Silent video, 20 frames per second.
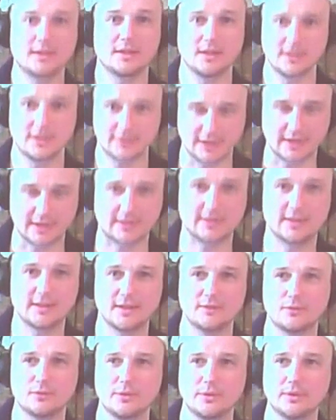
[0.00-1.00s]
Exactly.
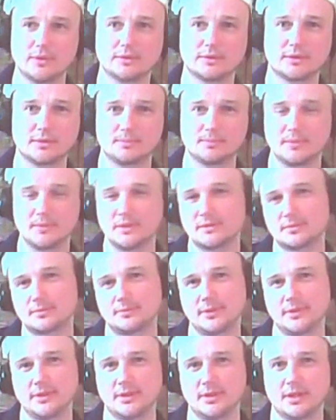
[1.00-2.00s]
Yeah, we, that means
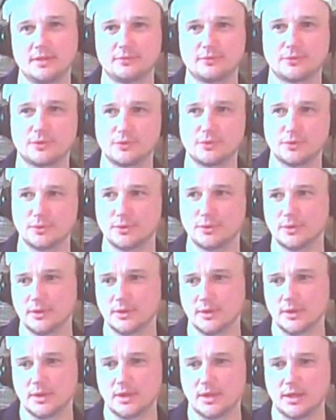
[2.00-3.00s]
we have to
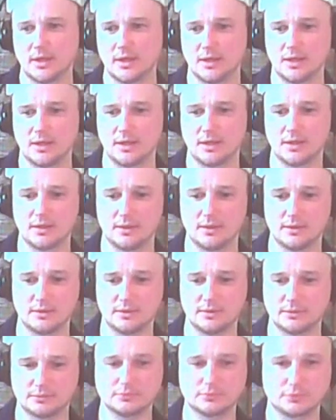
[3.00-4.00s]
uh,
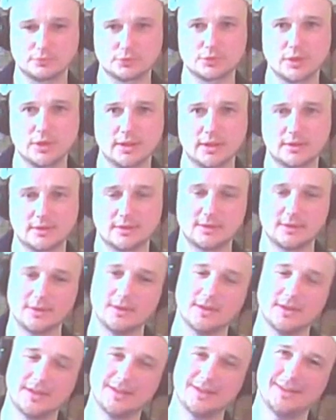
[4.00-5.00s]
treat.
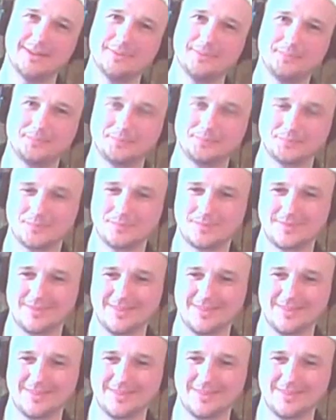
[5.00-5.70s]
Um,